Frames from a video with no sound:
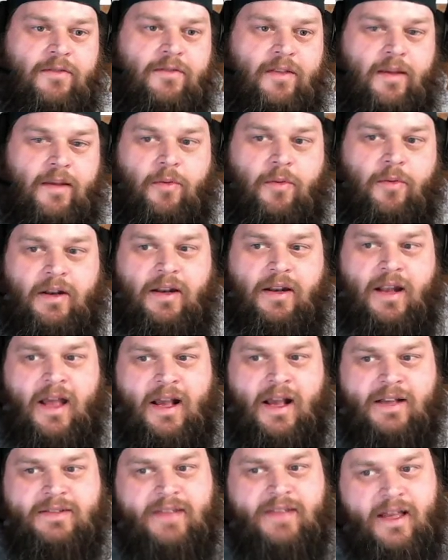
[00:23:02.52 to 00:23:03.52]
point,
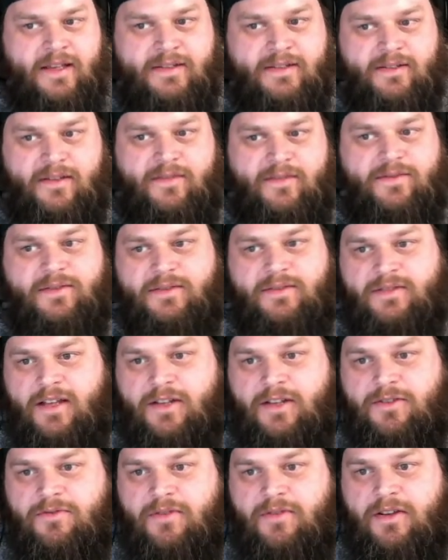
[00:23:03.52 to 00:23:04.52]
excess of
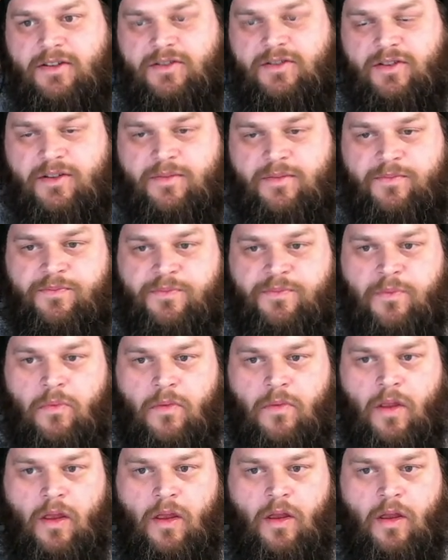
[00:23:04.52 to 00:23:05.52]
saturation,
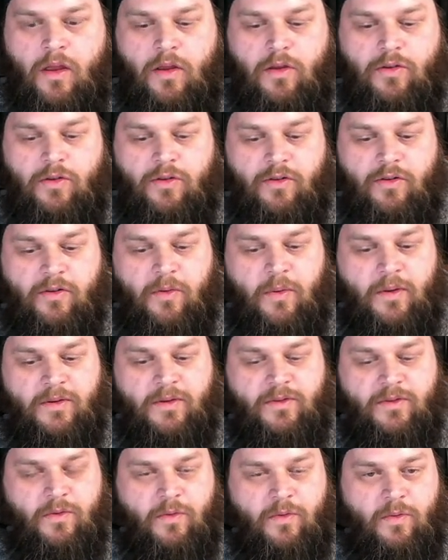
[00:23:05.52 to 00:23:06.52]
you're going
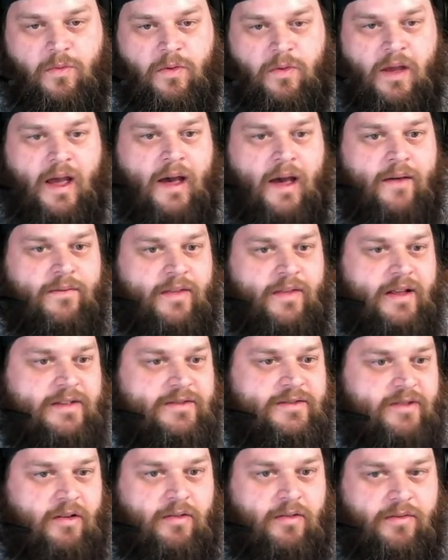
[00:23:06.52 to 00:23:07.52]
to have that
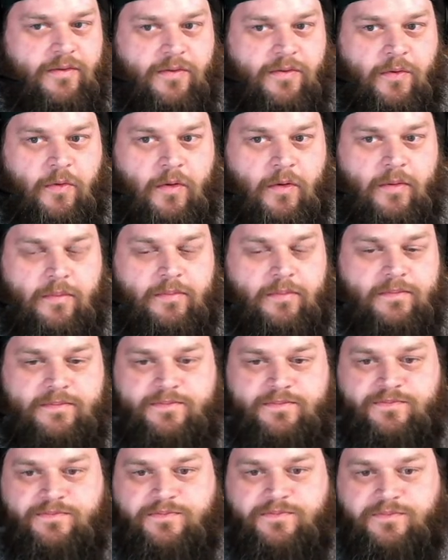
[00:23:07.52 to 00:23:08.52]
solid form.
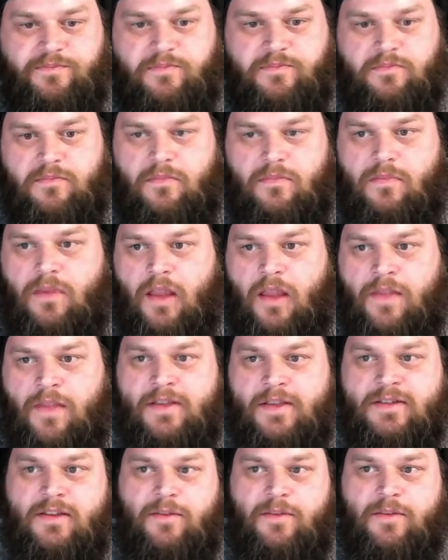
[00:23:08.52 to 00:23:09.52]
And this
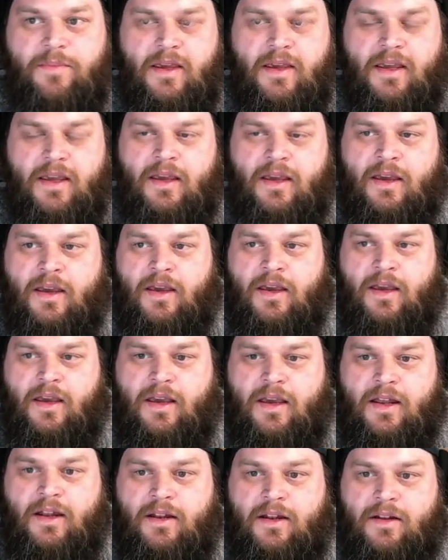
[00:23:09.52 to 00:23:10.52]
could be
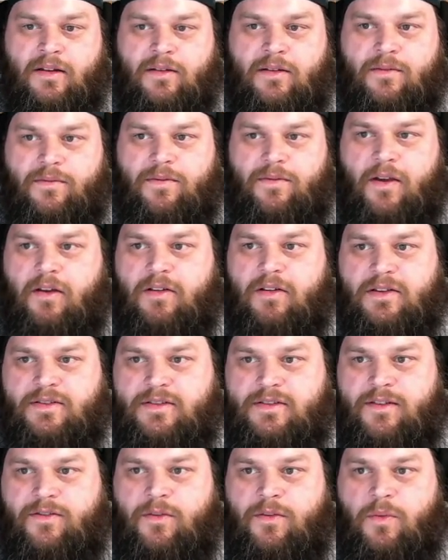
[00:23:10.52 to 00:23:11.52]
in various
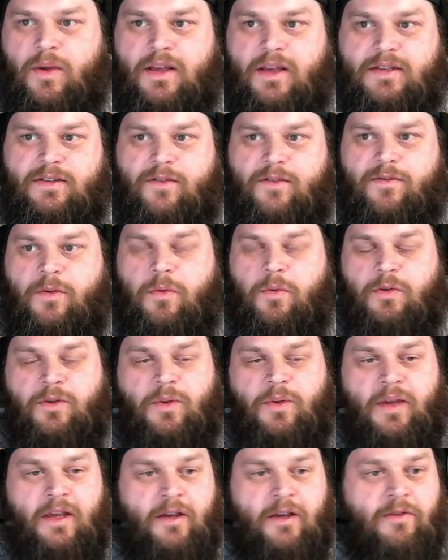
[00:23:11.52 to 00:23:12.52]
different ways. If you were to
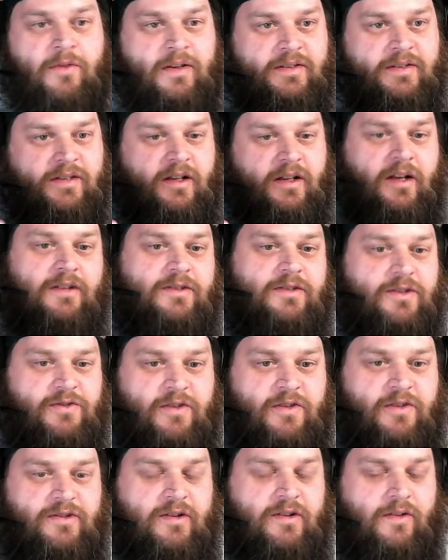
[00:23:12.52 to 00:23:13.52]
increase the
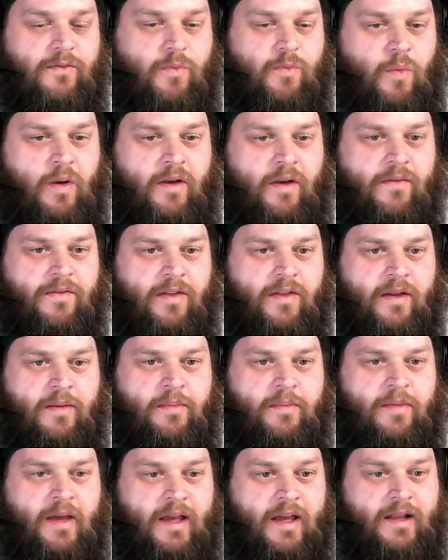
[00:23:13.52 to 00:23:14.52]
concentration of one of them
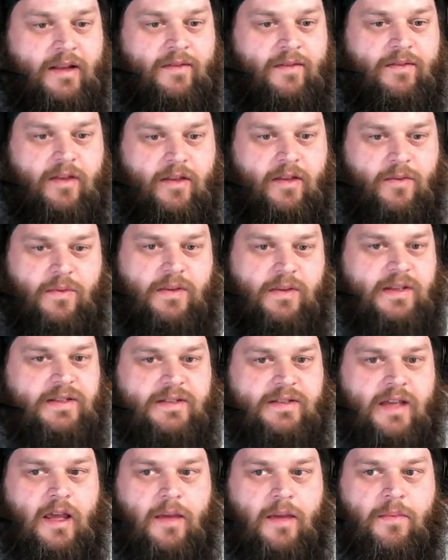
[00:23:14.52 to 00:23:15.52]
and leave the other one the
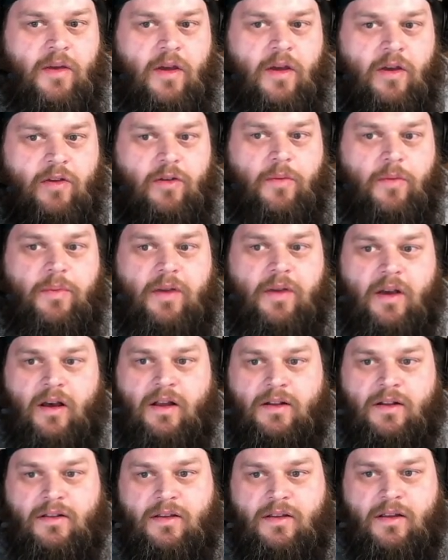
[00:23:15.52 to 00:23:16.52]
same, you're beyond
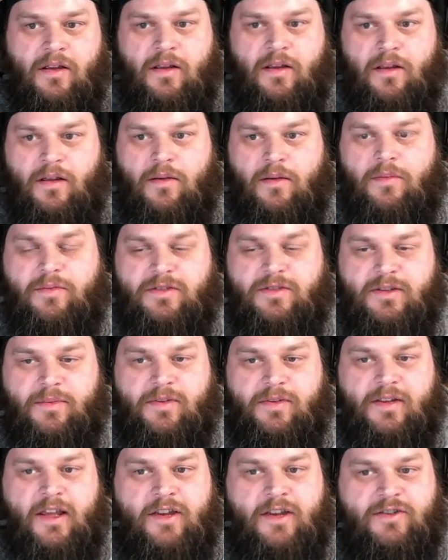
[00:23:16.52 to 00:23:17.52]

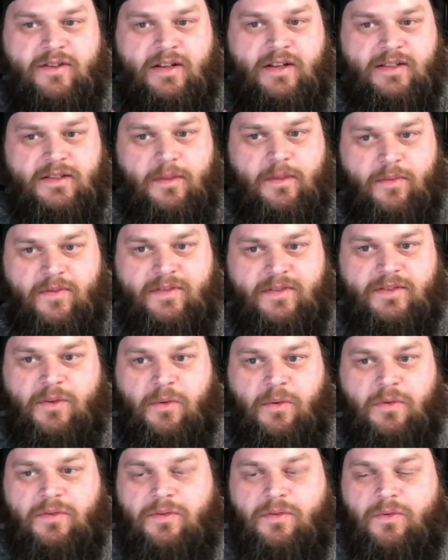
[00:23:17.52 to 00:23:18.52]
precipitation, and some of it's going
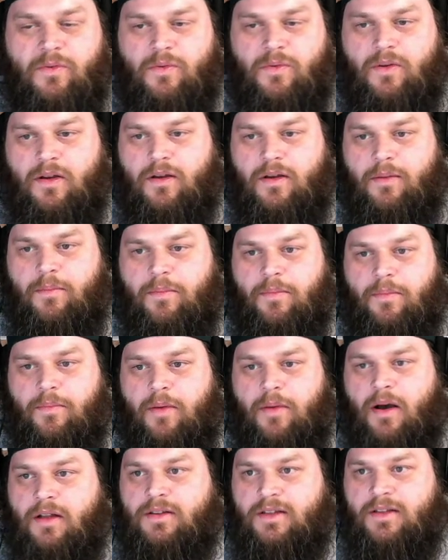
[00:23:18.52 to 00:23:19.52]
to bond
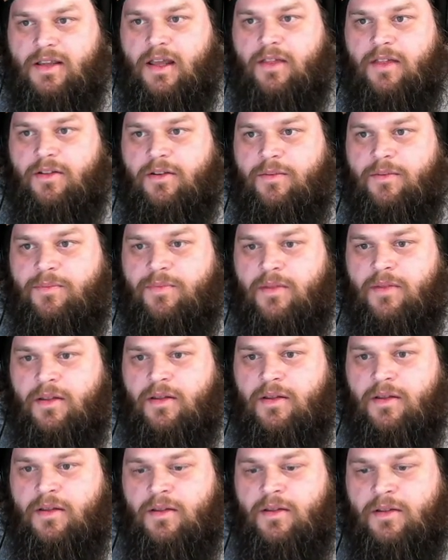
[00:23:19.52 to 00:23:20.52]
together.
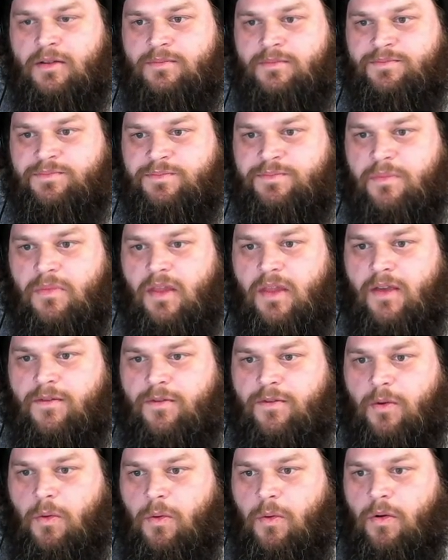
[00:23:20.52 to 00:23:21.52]
If
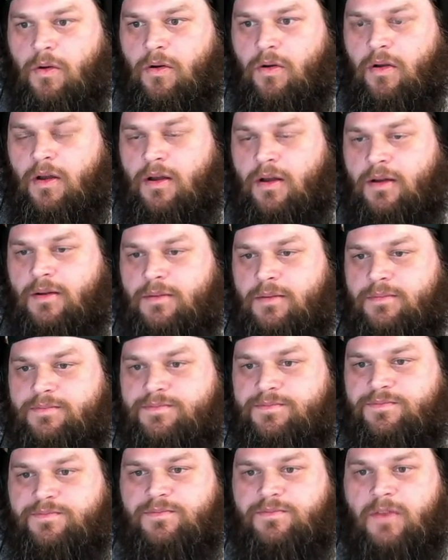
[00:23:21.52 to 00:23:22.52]
you
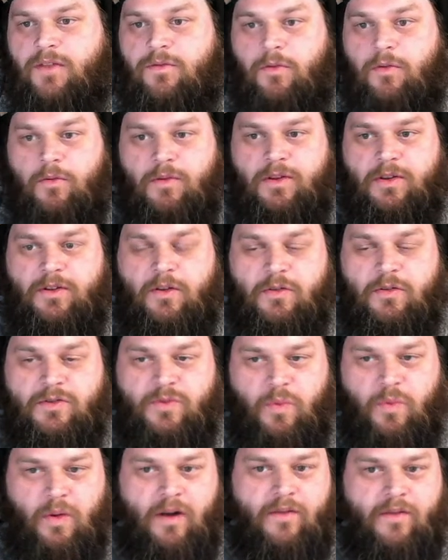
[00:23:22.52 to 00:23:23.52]
reduce one
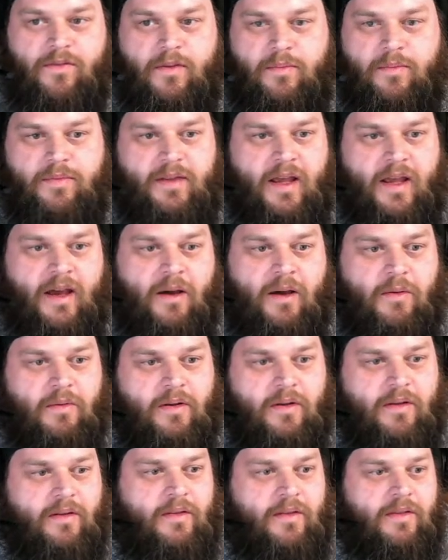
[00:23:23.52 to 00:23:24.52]
of them down,
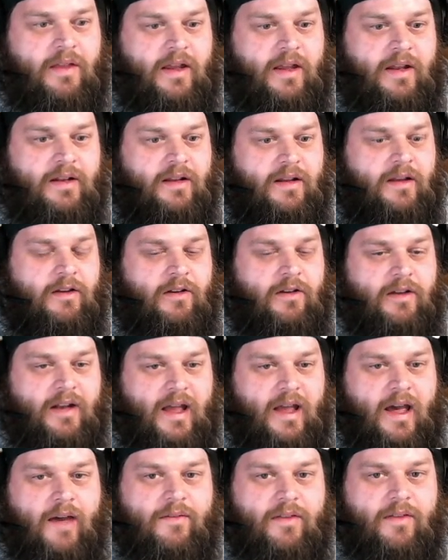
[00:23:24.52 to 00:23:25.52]
then you're going to have
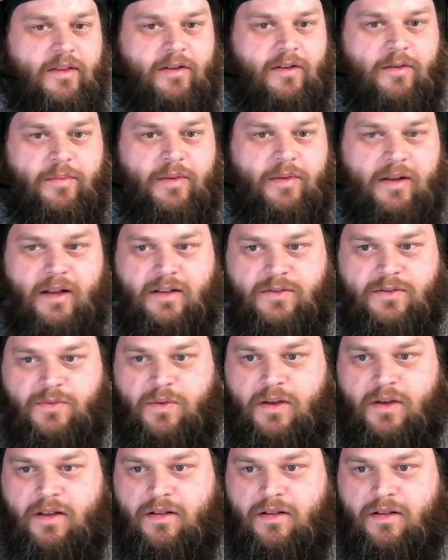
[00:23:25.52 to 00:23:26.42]
a little bit as well.